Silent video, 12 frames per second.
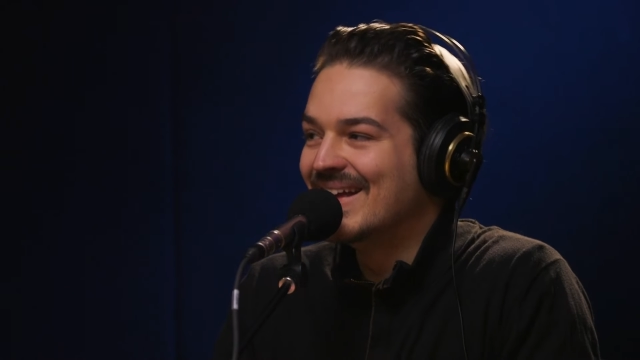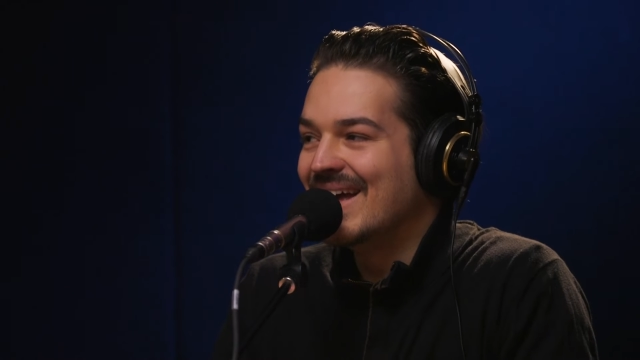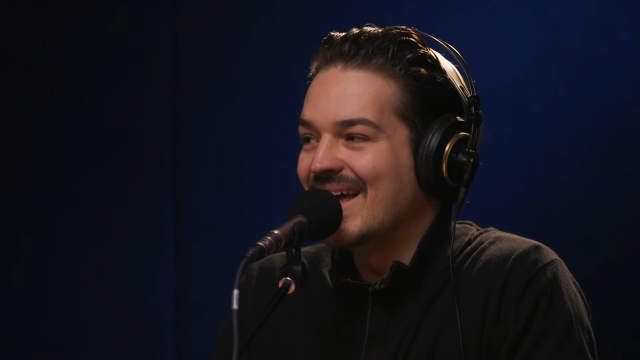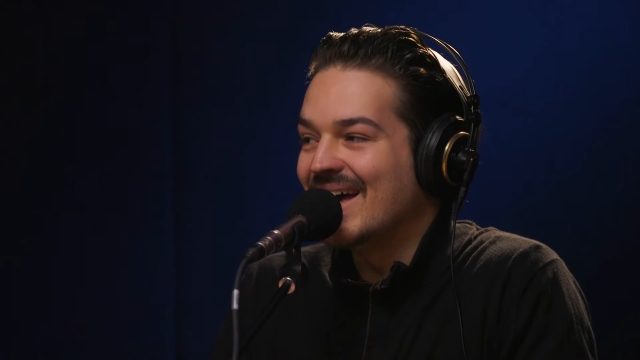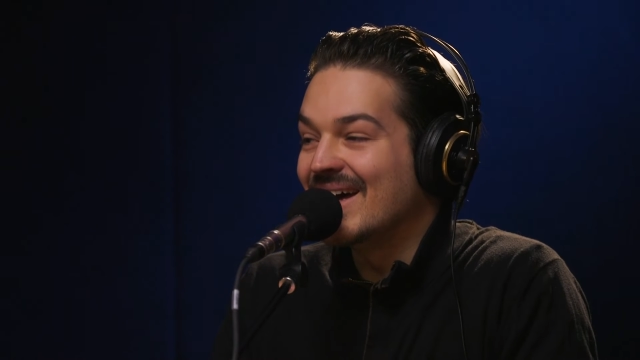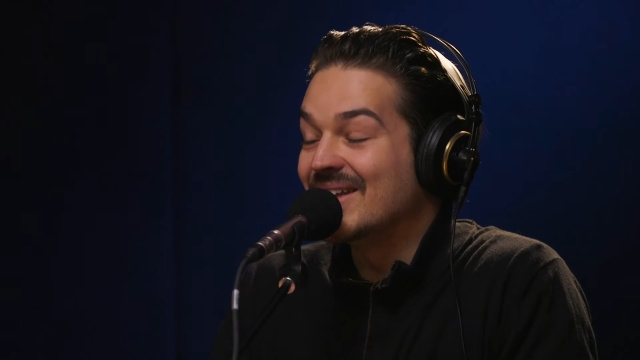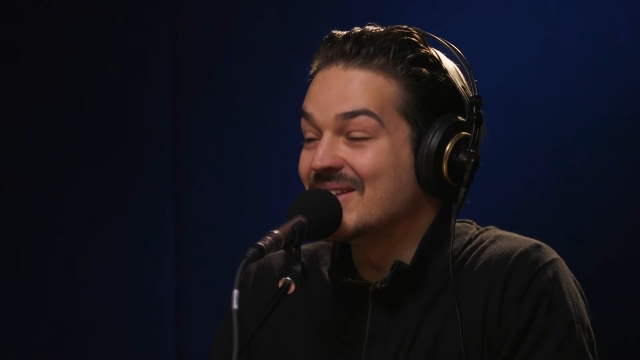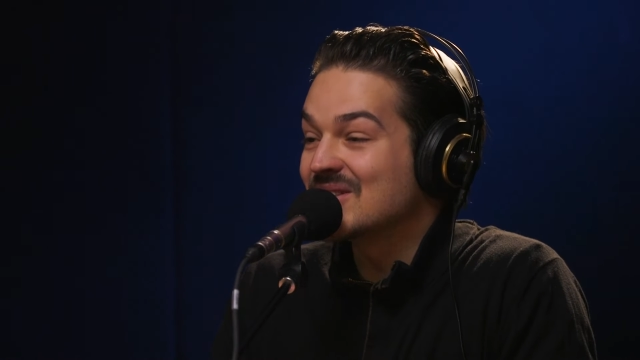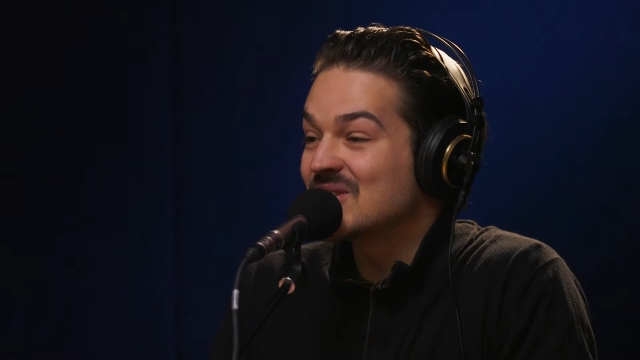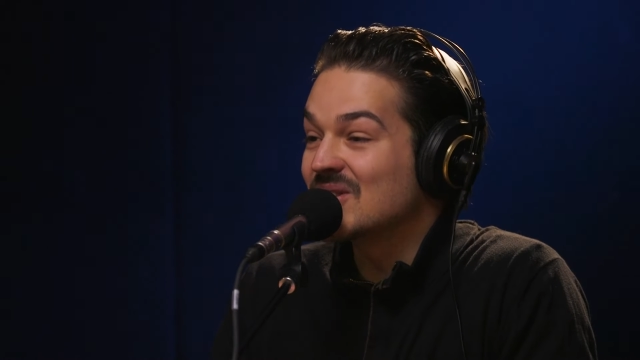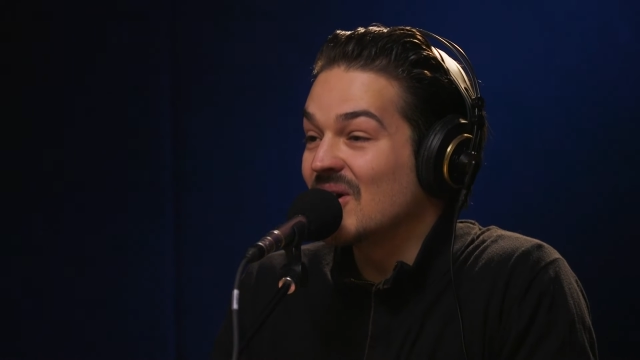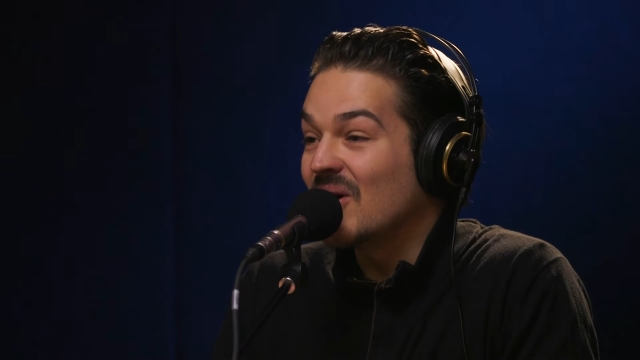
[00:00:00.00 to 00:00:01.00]
yeah. and
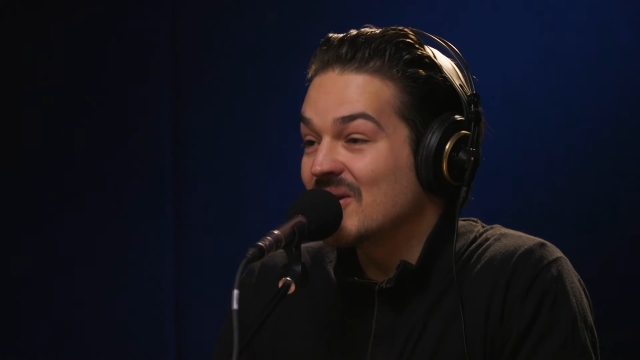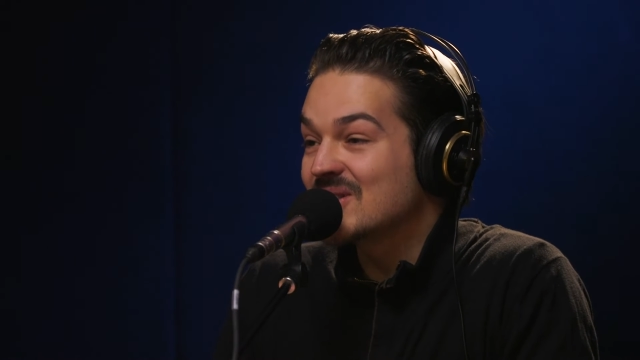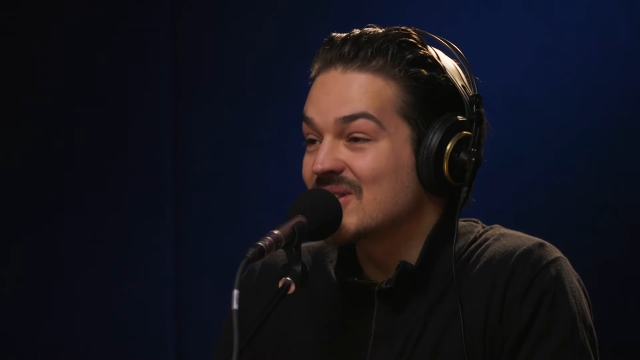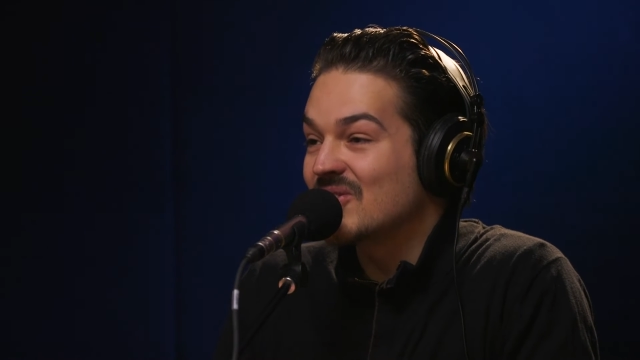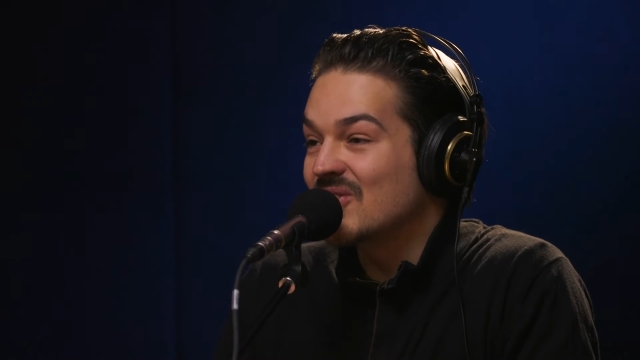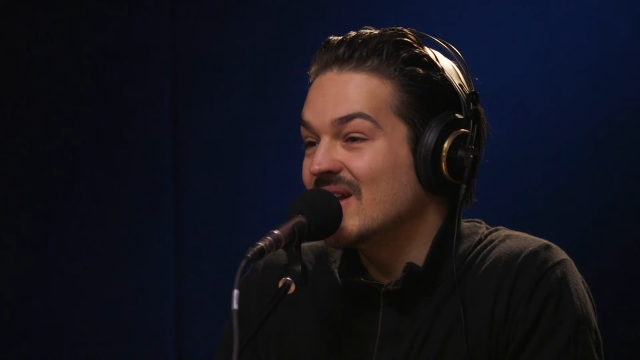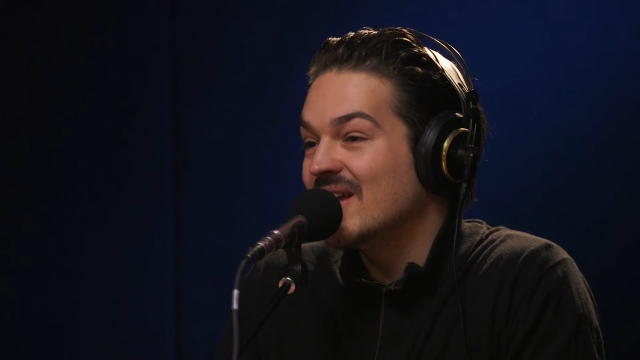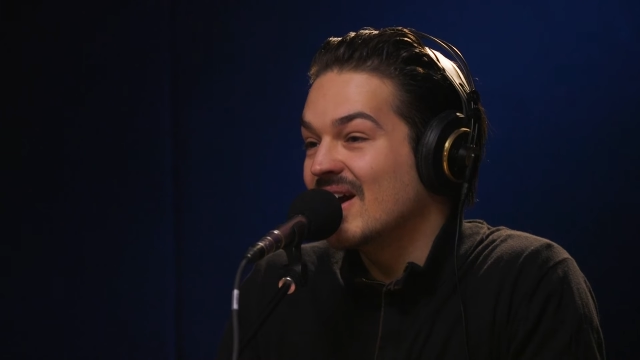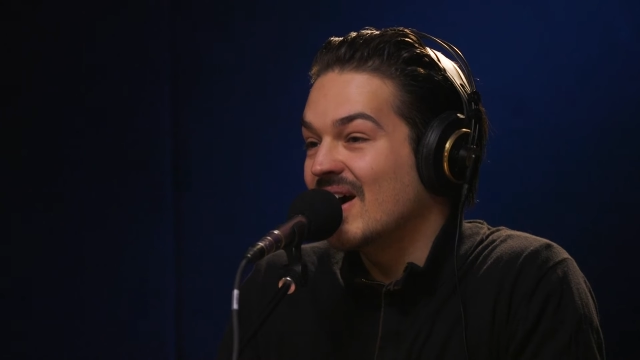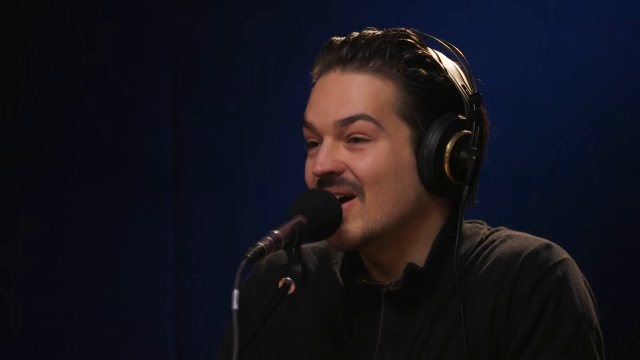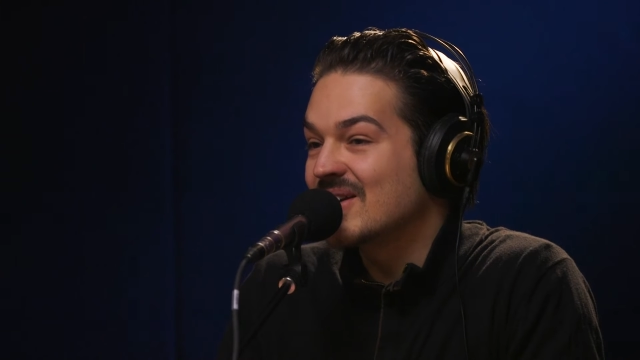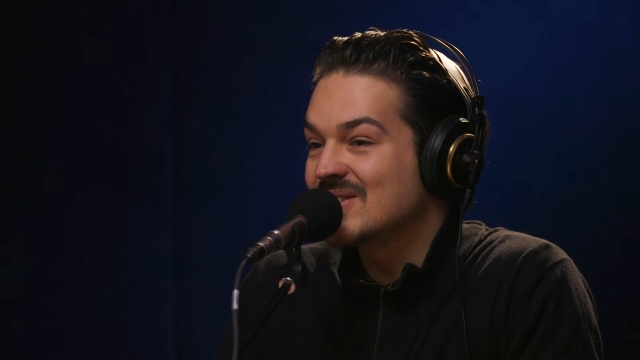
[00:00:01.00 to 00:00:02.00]
it's also really
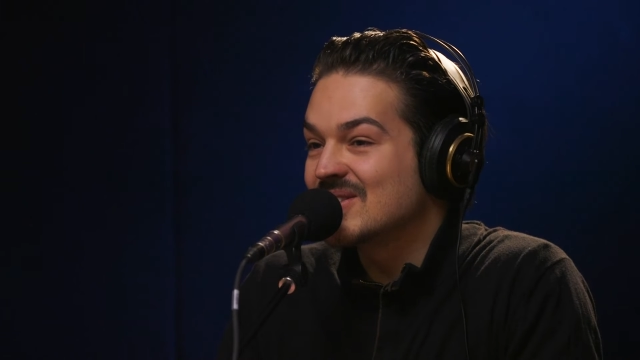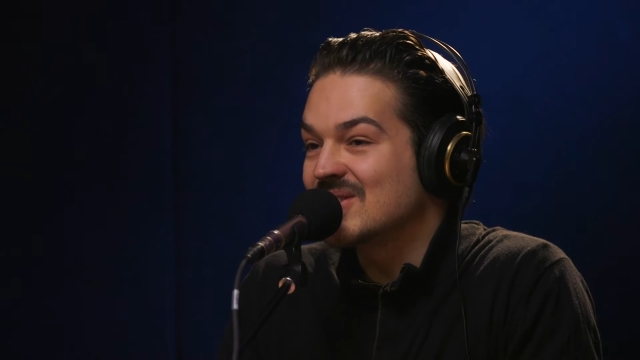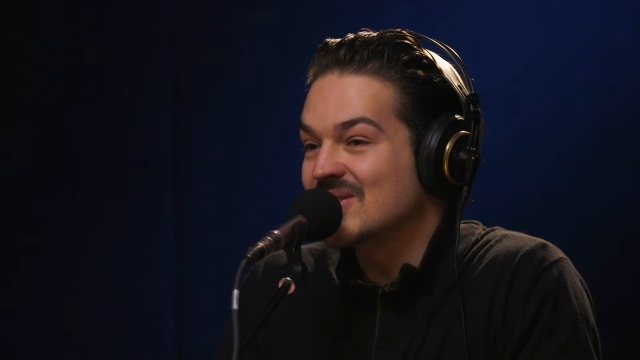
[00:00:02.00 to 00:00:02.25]
hard